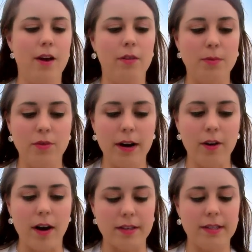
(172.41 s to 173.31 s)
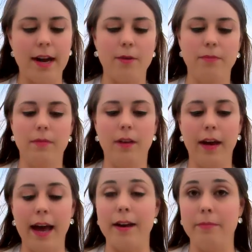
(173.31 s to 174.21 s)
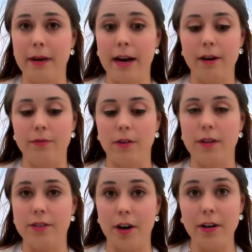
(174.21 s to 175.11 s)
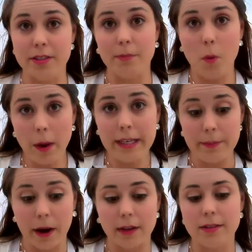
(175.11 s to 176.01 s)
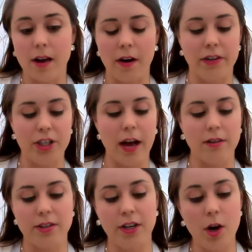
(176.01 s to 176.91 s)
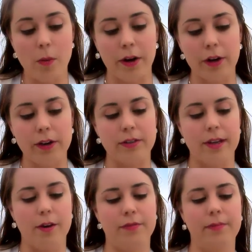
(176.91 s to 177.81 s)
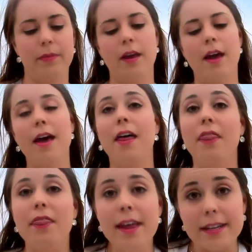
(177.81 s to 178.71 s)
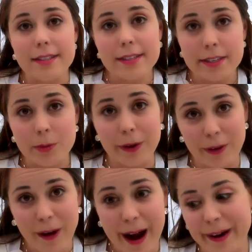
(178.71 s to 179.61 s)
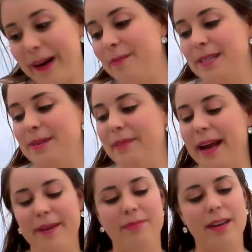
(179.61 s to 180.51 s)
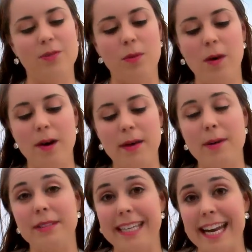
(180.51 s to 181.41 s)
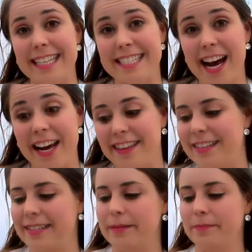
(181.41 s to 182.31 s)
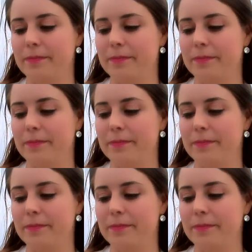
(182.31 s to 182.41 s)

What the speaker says: Trips right across. Now, again, be careful because there are some pointy parts on the shell, so you don't want to hurt yourself. This is where the cracker comes into play. You want to be able to get inside this.